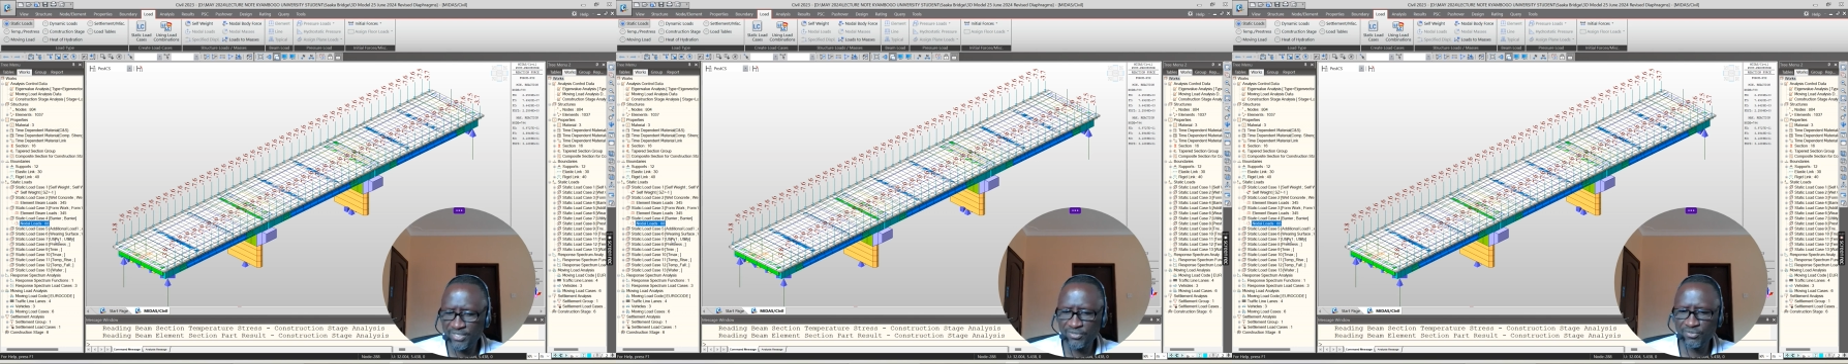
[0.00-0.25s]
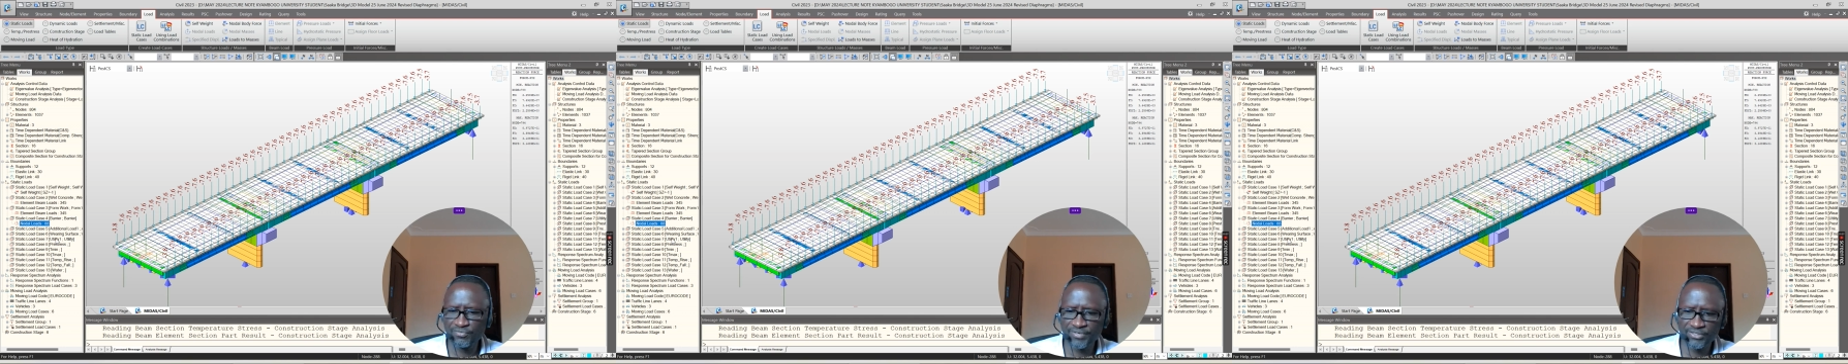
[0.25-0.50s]
the
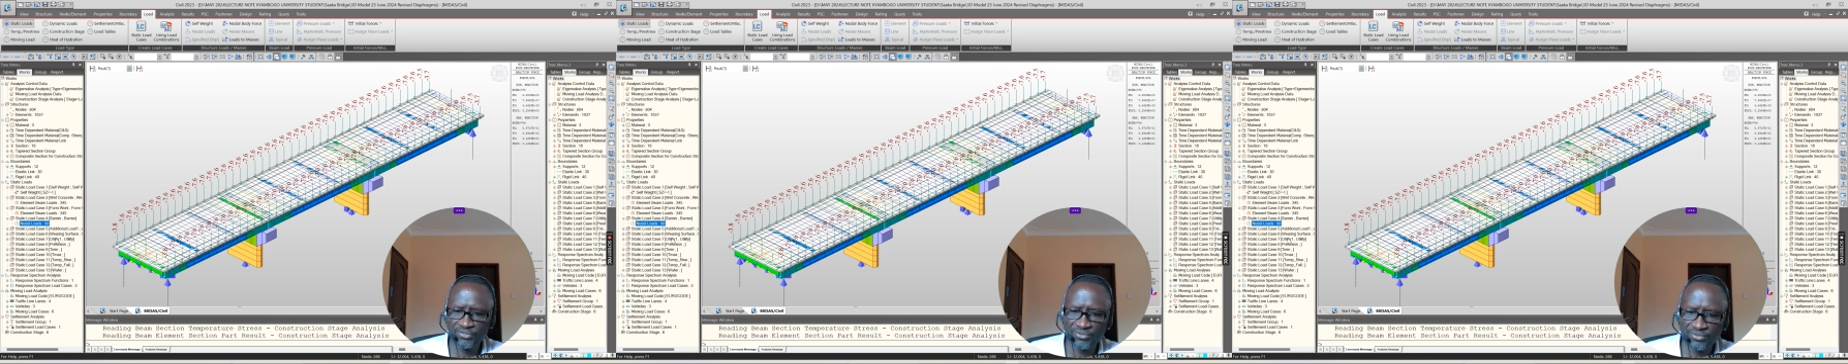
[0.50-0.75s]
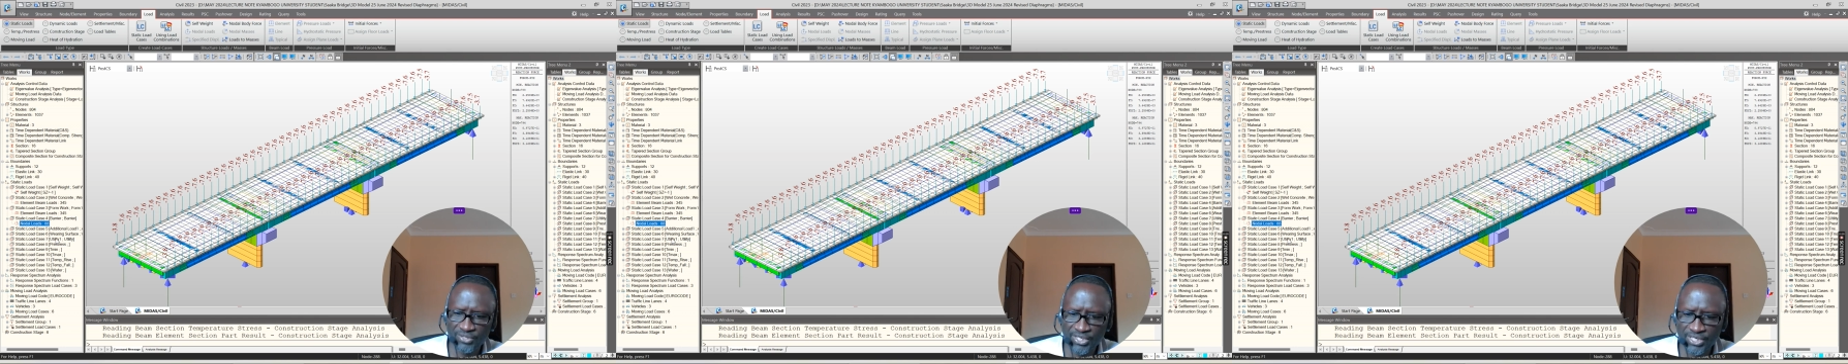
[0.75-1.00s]
thing you
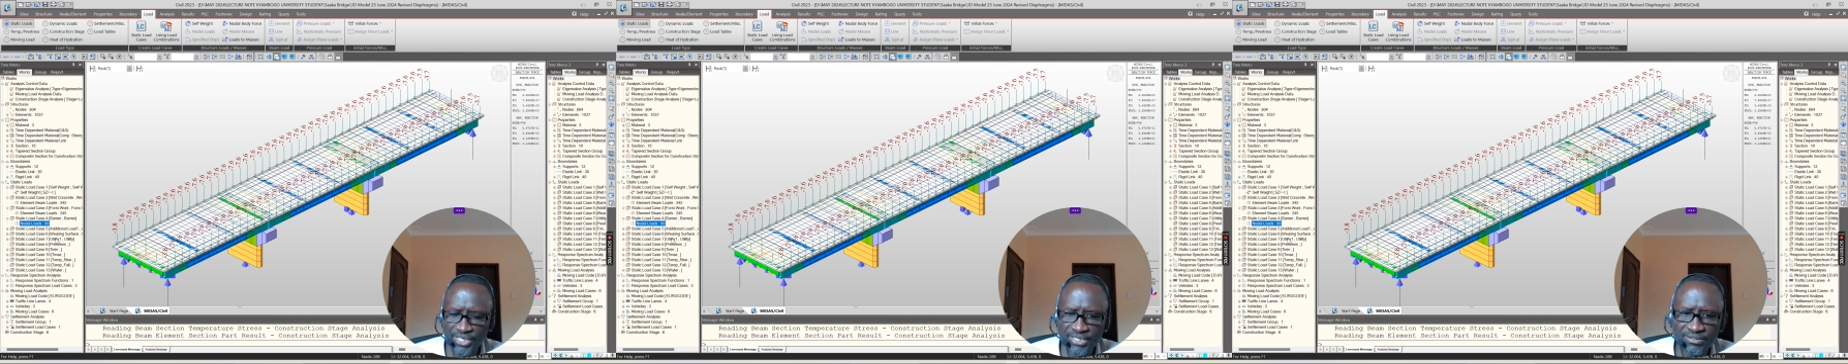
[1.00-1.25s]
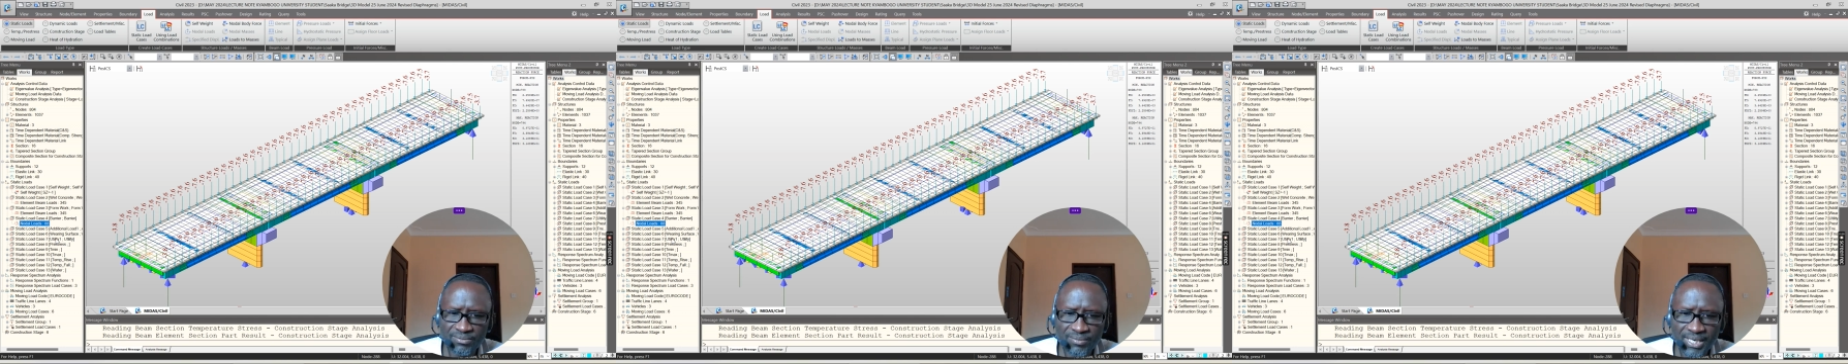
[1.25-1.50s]
first do your
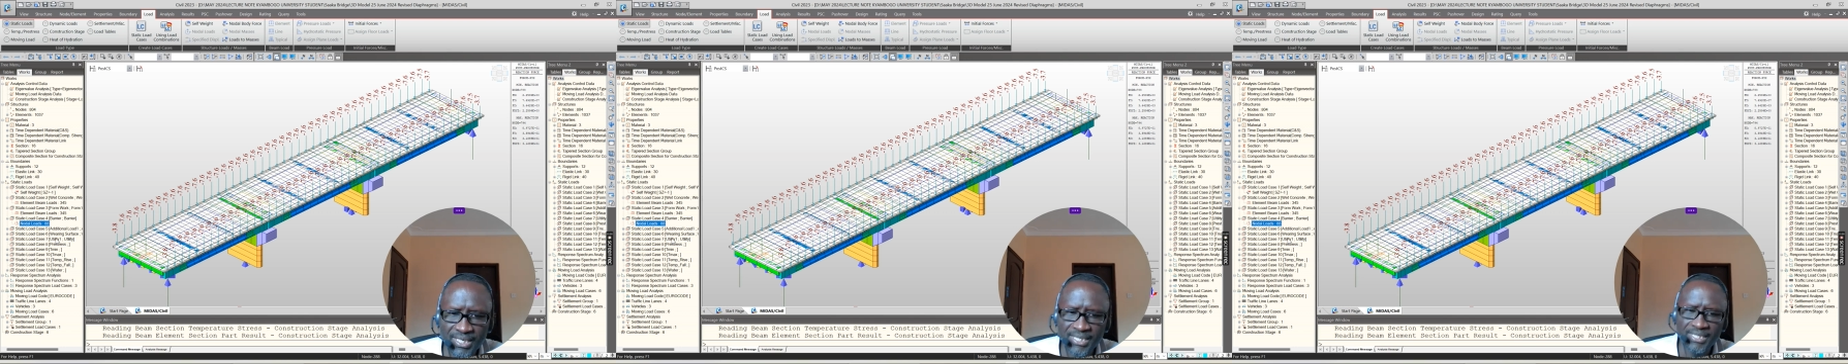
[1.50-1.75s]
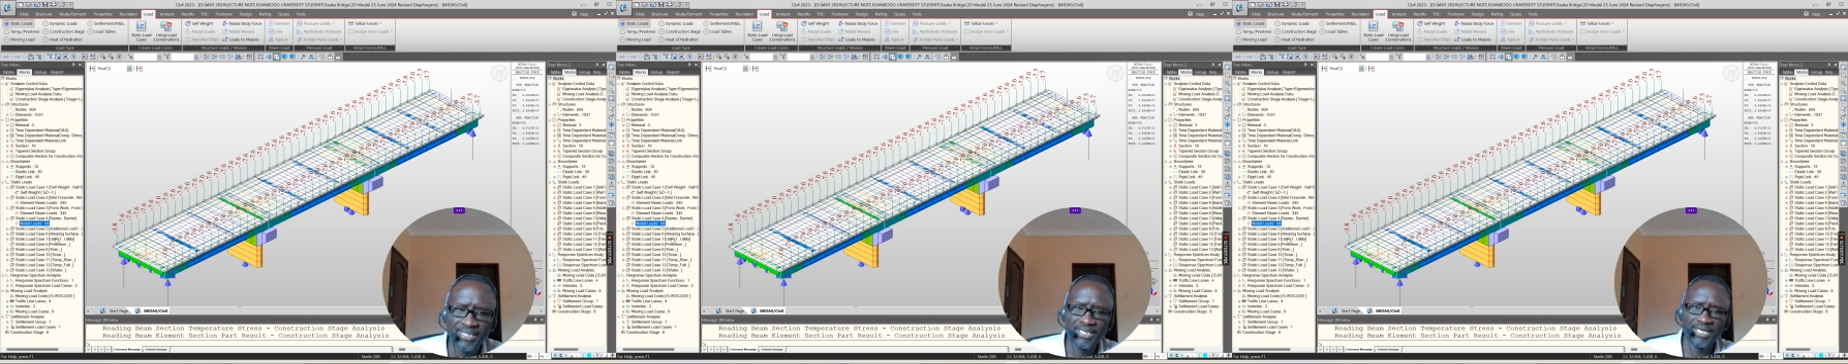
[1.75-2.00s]
desk work
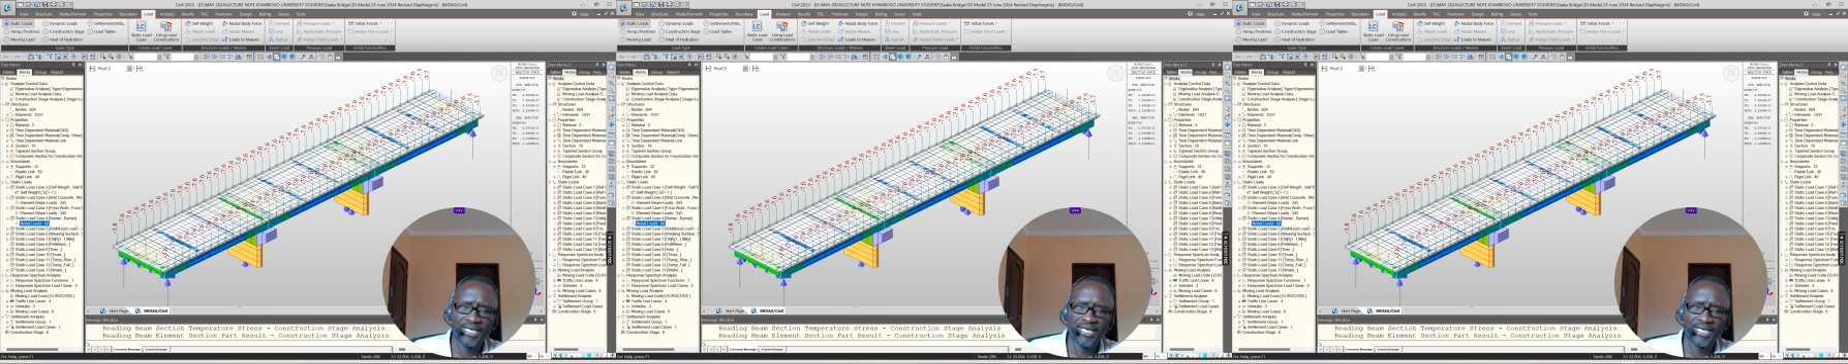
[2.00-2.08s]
